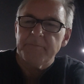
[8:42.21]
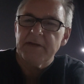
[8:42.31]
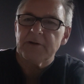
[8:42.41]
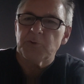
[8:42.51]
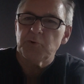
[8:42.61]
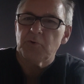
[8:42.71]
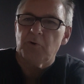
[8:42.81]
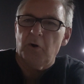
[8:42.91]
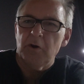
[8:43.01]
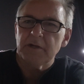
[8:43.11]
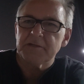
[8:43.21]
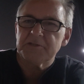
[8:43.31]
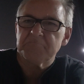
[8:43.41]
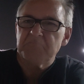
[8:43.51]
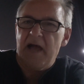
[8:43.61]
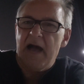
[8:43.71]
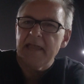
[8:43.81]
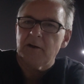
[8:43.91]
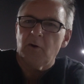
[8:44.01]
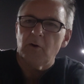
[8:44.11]
There are 2 callers. I
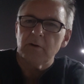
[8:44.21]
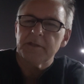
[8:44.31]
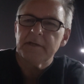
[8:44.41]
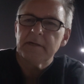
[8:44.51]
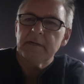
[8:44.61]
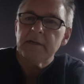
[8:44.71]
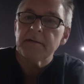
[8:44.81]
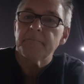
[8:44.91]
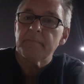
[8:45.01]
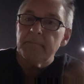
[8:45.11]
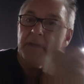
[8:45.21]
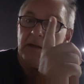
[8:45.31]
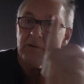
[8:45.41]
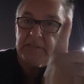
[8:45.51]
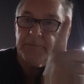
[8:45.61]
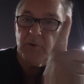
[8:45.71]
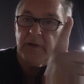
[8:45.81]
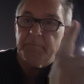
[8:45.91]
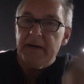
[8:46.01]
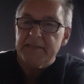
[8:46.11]
called because I'm on a
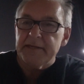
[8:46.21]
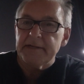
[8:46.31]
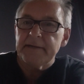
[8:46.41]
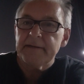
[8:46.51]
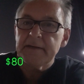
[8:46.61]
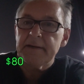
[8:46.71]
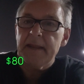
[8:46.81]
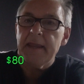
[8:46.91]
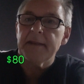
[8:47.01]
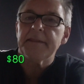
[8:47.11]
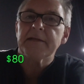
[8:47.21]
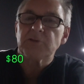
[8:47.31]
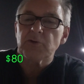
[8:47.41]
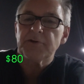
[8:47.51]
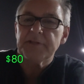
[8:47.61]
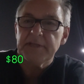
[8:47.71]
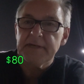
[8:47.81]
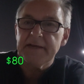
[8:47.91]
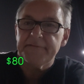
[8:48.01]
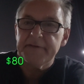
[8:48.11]
button, and there's already
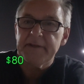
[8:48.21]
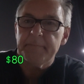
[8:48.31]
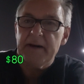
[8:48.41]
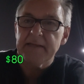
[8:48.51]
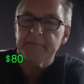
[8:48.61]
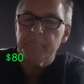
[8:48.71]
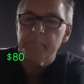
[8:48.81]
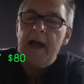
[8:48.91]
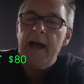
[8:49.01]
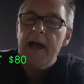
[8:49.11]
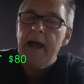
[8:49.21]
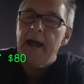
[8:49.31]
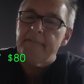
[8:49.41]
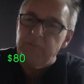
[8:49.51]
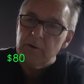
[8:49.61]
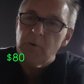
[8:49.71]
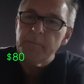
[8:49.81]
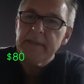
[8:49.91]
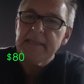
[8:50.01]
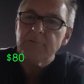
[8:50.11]
enough in the pot. For a
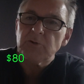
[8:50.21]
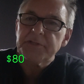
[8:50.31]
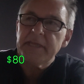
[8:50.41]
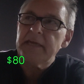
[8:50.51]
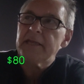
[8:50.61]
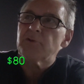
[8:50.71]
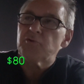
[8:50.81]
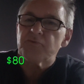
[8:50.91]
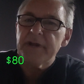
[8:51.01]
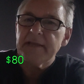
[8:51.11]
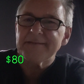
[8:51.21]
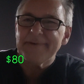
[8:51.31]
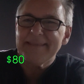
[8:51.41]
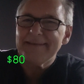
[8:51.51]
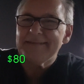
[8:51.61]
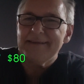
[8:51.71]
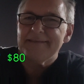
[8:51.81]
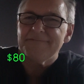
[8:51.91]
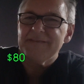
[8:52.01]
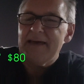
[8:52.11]
moment I was thinking to raise, but I said
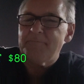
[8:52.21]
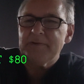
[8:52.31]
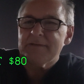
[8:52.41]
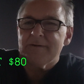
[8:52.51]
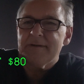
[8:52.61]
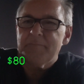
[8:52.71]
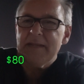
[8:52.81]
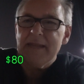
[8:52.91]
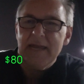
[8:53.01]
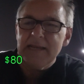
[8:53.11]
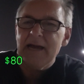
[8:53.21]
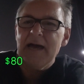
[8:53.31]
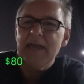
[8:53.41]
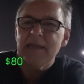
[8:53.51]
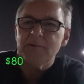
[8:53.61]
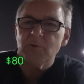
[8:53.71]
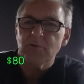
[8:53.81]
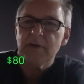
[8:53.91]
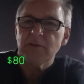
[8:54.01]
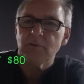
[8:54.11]
flop is going to be 9 high, and what do
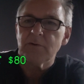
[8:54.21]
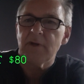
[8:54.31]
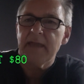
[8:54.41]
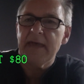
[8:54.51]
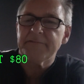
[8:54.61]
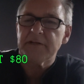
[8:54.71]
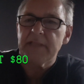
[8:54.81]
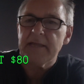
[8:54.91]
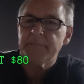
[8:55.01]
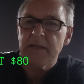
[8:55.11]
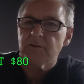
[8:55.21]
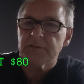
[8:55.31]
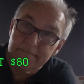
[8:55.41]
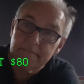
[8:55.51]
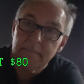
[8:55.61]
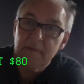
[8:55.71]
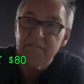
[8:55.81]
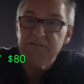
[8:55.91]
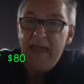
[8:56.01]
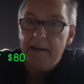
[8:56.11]
I do after that? Because
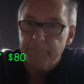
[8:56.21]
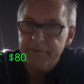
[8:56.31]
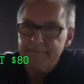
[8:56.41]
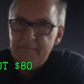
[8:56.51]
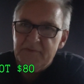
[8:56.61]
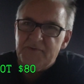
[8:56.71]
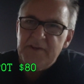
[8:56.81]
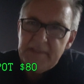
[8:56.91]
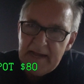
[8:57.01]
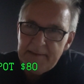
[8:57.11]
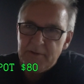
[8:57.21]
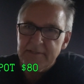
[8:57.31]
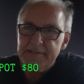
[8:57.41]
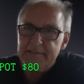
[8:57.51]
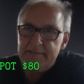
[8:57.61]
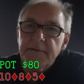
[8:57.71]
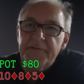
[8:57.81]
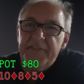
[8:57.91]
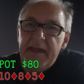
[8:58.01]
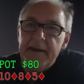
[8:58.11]
flop, 3 diamonds.
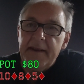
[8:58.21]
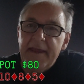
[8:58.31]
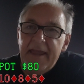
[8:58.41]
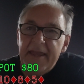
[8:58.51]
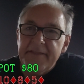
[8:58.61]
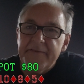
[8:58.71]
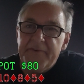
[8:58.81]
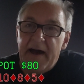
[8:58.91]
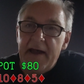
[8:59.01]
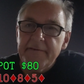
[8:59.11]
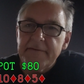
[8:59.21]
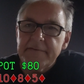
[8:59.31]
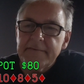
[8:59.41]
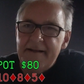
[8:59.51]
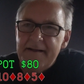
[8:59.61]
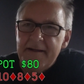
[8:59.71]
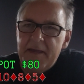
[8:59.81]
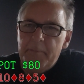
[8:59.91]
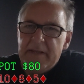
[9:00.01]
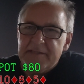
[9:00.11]
10, 8, 5. He
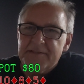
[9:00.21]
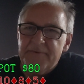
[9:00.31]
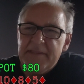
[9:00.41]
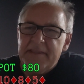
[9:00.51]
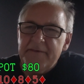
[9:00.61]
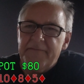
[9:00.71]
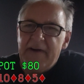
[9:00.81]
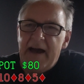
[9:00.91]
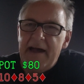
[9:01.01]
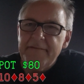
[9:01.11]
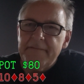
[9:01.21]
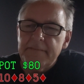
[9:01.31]
bets 25.